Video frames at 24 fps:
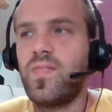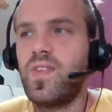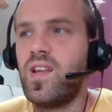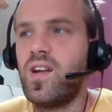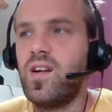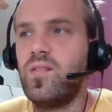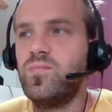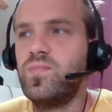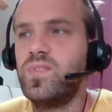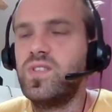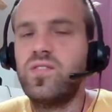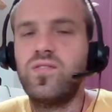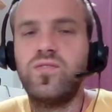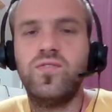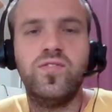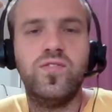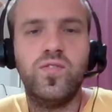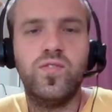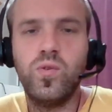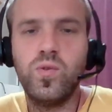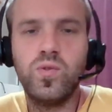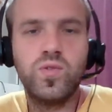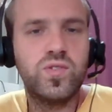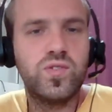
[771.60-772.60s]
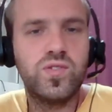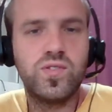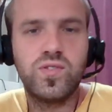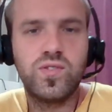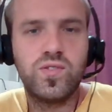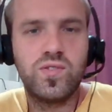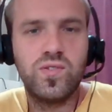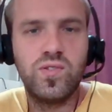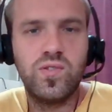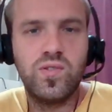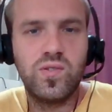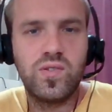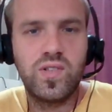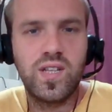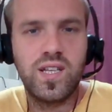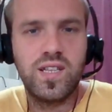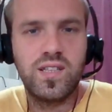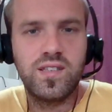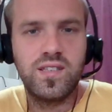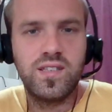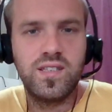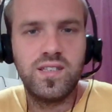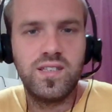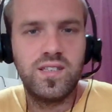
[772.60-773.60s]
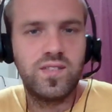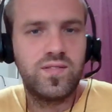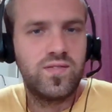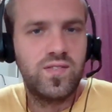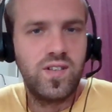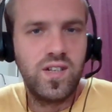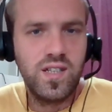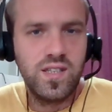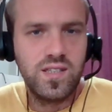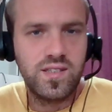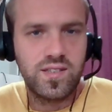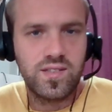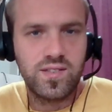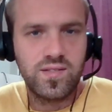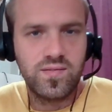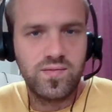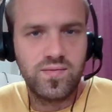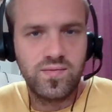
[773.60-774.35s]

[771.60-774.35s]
I'm being forced to look at these finds.